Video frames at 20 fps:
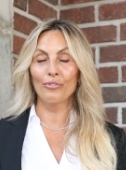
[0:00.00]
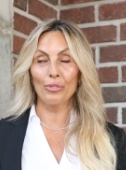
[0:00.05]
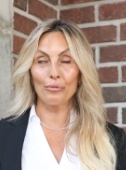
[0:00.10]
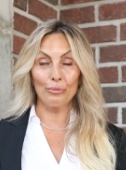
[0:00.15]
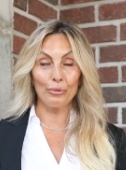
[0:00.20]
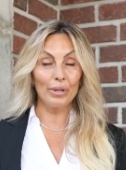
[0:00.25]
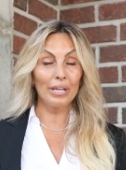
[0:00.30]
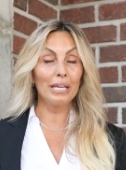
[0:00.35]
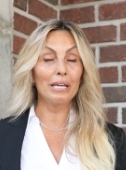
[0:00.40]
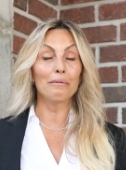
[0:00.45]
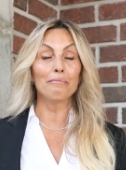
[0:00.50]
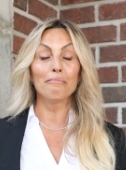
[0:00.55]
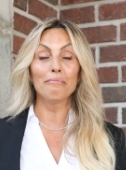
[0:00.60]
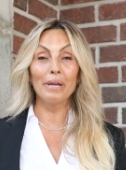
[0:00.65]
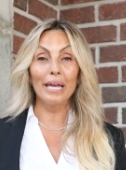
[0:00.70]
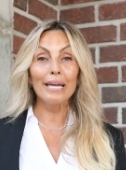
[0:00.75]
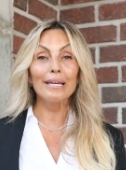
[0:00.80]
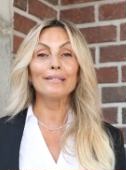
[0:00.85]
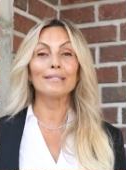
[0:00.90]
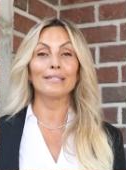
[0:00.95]
three
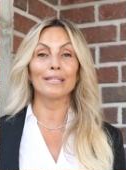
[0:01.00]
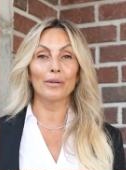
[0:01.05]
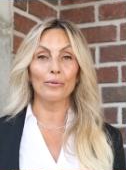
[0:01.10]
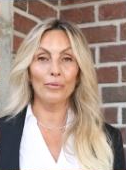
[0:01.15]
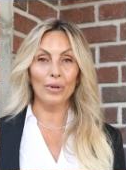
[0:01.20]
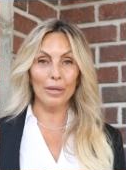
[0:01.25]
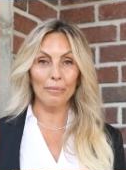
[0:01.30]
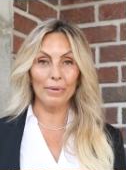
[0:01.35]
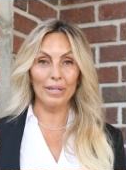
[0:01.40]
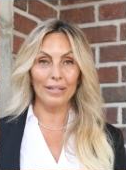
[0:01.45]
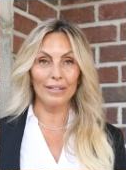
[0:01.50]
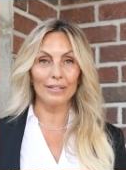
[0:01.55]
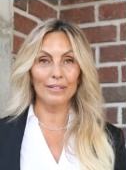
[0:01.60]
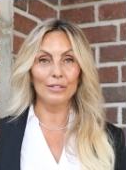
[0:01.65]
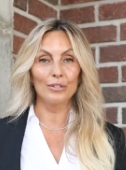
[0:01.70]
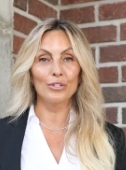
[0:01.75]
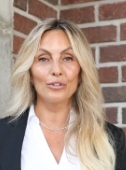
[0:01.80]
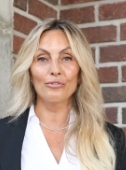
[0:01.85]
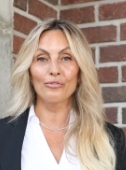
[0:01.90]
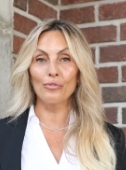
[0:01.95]
amazing women
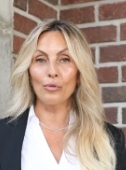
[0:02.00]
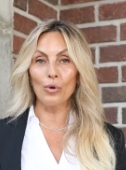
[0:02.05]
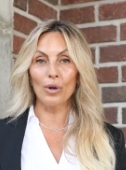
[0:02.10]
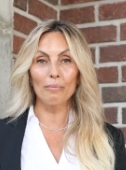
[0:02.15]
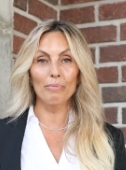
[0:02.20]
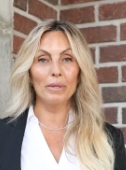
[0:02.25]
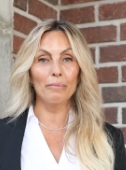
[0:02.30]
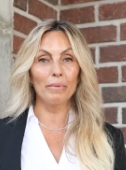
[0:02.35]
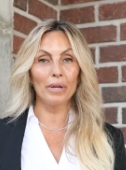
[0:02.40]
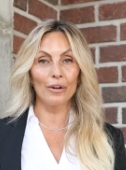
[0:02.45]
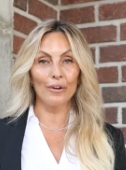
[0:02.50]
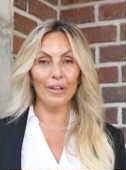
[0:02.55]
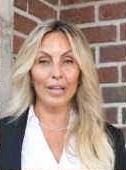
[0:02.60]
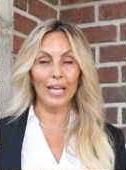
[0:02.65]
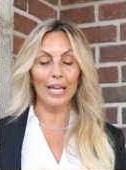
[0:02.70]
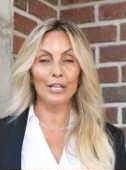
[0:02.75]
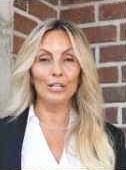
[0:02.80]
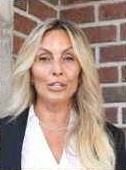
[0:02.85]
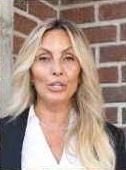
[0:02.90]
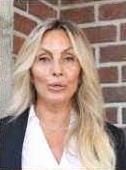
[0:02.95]
to form the
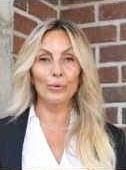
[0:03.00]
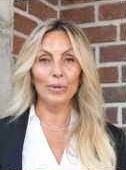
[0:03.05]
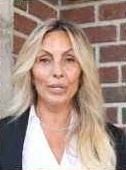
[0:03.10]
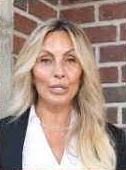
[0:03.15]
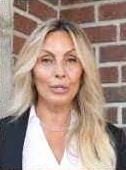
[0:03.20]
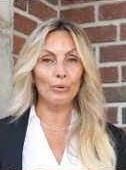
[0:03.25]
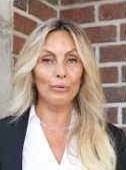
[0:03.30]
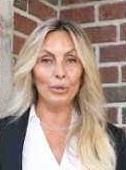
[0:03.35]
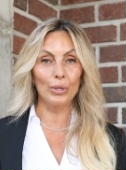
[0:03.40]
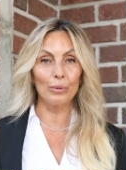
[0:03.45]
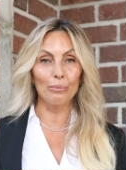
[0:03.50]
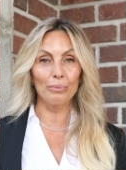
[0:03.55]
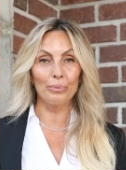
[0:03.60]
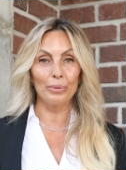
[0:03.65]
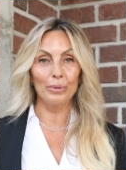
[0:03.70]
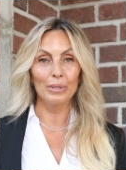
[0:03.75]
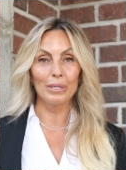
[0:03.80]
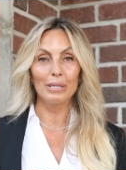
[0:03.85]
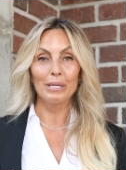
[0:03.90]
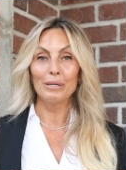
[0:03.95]
Maryanne Kewin Group.
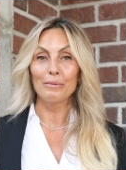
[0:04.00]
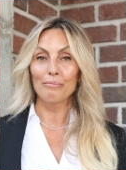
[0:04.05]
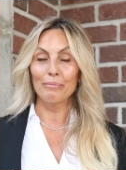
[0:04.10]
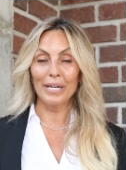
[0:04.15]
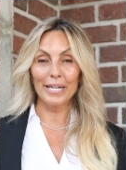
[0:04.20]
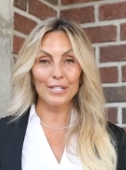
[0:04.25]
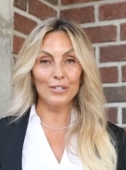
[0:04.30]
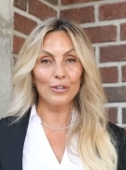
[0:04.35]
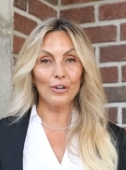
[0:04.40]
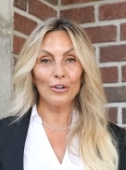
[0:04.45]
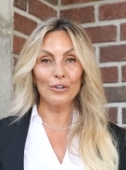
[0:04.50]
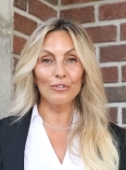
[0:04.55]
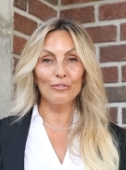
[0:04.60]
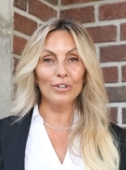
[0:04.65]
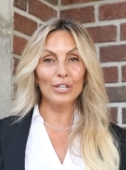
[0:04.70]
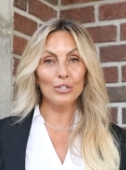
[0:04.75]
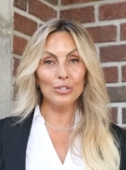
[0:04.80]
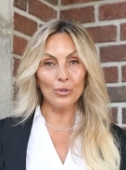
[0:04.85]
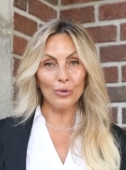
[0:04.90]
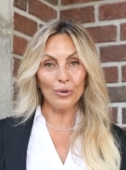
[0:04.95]
My daughter
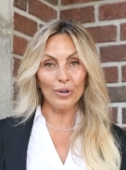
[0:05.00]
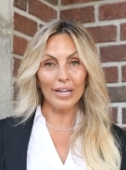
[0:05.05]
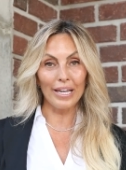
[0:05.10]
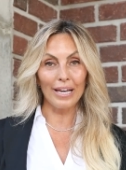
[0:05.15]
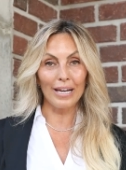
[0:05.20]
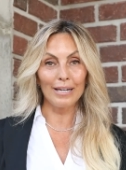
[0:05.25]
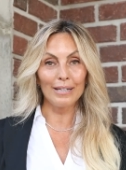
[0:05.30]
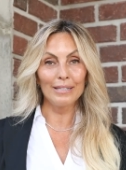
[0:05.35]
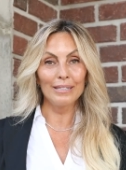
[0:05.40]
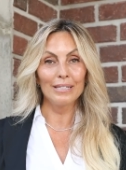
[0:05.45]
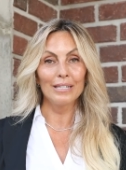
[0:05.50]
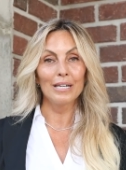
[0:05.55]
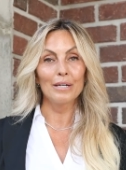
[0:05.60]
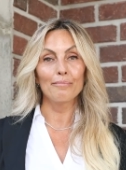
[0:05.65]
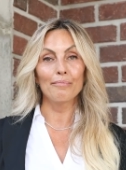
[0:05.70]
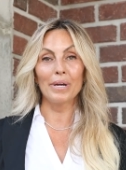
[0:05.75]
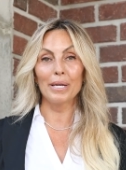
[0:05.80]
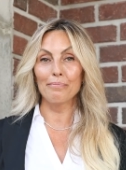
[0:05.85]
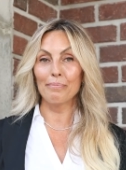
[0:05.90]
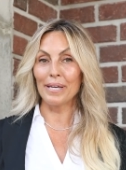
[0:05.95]
Victoria,
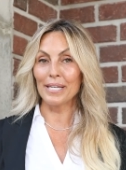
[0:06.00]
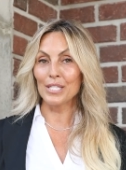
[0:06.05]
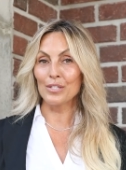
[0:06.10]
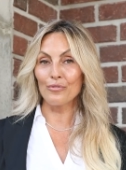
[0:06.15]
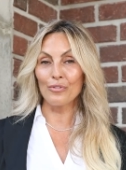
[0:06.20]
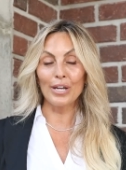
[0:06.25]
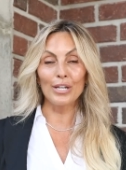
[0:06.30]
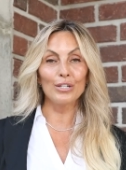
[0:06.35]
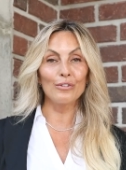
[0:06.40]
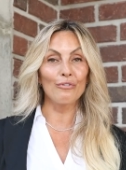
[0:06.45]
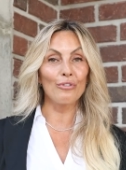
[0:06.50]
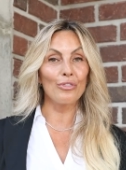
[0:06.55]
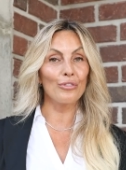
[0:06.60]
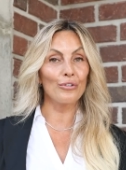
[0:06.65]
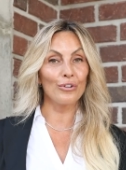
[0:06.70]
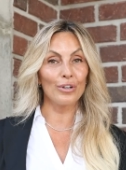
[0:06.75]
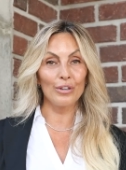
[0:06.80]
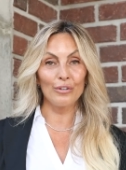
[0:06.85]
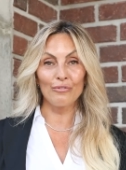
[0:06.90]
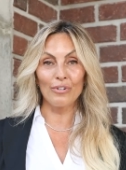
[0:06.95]
my best friend of
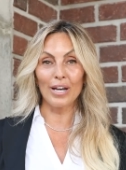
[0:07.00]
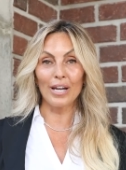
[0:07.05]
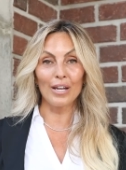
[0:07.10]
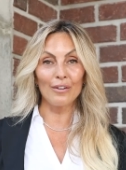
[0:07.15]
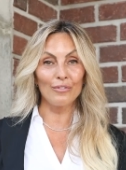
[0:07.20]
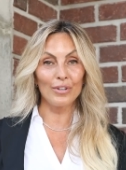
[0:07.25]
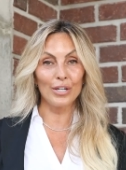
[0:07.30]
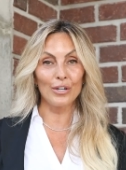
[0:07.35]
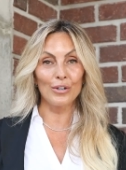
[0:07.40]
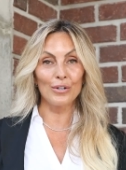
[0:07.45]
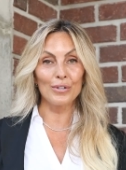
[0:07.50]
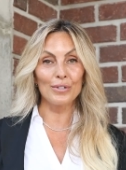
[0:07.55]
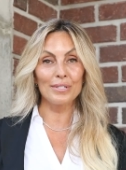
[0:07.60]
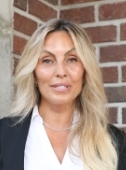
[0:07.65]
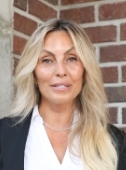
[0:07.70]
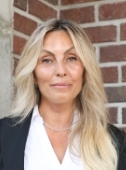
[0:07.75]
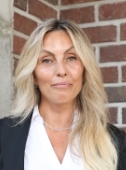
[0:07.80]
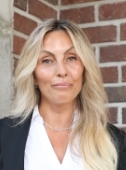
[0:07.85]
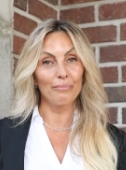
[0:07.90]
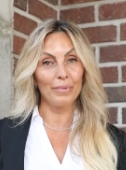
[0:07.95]
35
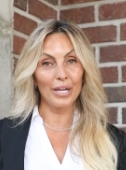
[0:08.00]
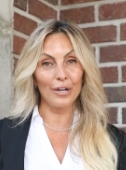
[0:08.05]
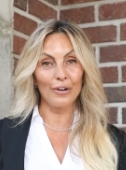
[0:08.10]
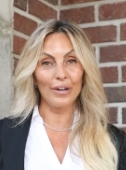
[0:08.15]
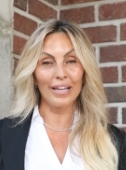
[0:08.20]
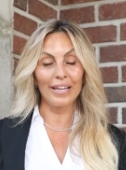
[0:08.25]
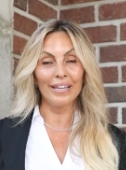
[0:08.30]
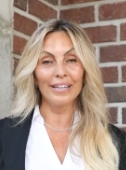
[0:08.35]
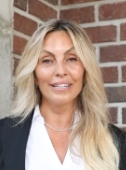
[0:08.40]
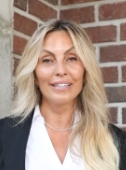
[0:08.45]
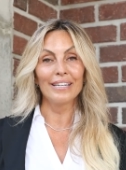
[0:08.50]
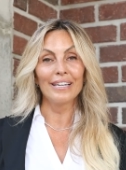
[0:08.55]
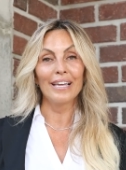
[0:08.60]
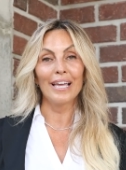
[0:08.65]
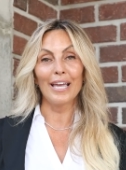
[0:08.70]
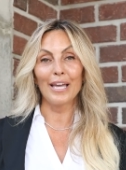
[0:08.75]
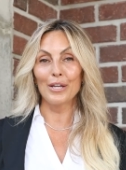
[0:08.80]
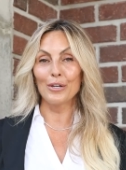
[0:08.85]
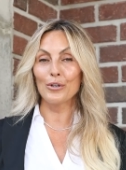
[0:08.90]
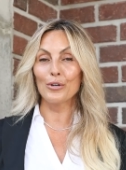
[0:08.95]
years, Mary,
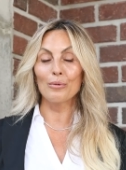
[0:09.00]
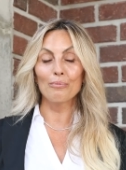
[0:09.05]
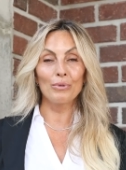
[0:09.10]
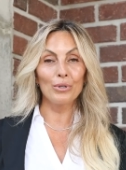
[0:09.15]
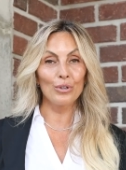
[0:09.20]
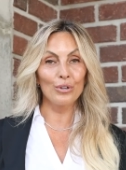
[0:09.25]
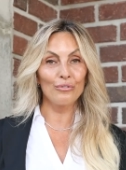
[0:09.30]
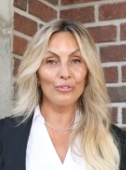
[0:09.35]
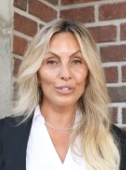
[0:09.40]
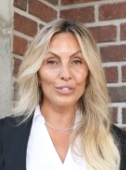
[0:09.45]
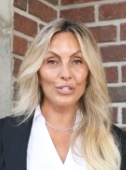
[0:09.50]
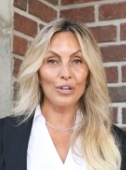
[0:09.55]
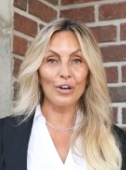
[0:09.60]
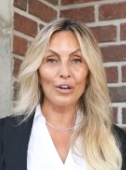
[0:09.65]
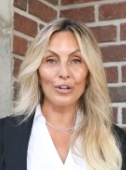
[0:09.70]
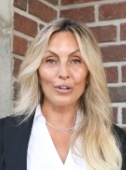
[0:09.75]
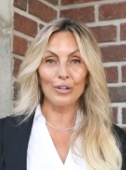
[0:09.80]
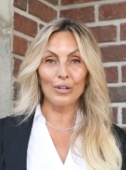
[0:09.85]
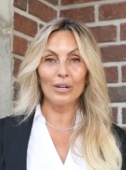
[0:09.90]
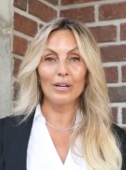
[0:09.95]
and her beautiful
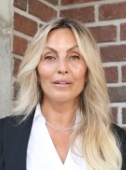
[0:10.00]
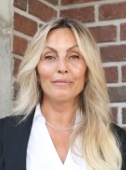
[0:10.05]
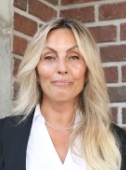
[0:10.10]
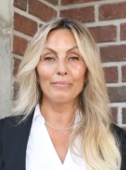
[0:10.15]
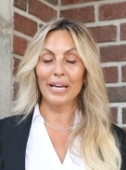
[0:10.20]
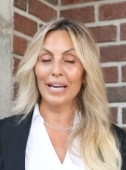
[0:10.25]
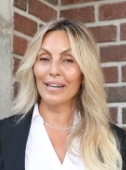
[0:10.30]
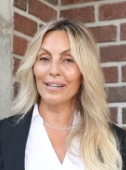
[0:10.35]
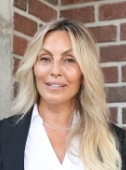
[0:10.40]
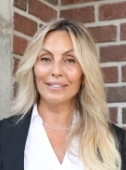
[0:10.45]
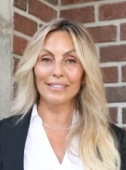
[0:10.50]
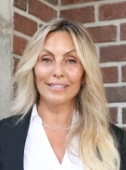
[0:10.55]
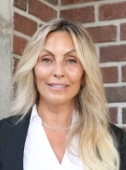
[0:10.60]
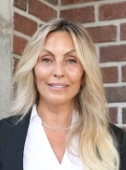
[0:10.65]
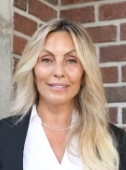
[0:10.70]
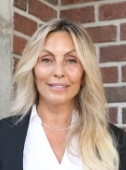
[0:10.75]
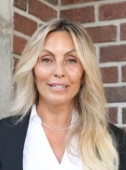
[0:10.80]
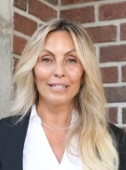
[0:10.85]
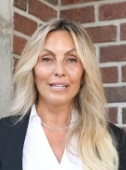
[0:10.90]
daughter, Madeline.